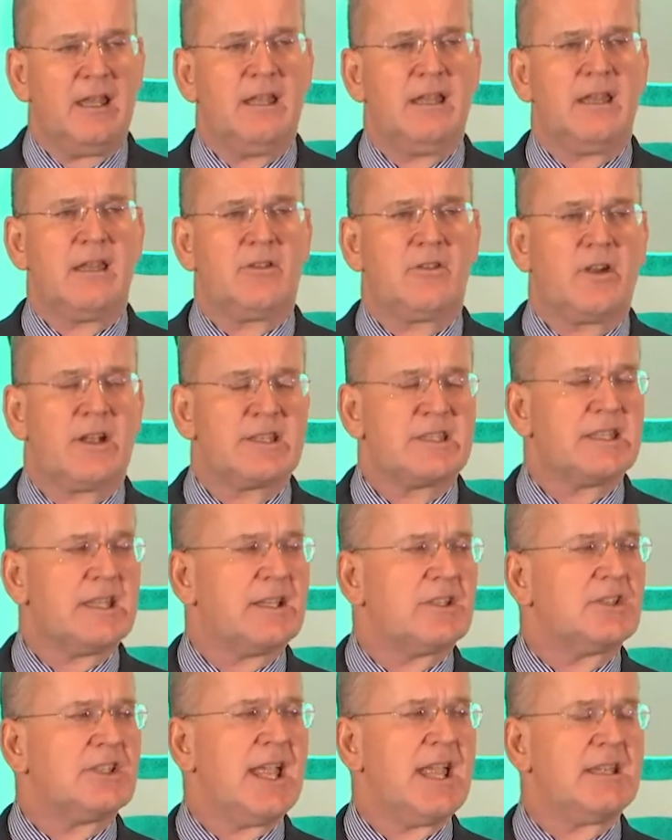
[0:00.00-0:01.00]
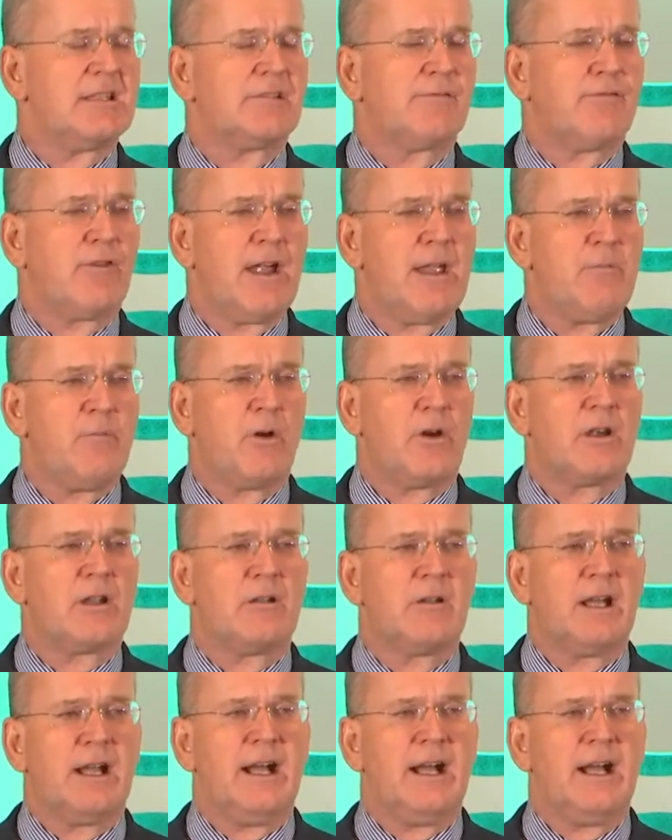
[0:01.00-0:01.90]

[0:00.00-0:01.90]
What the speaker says: the Trust Exchange framework,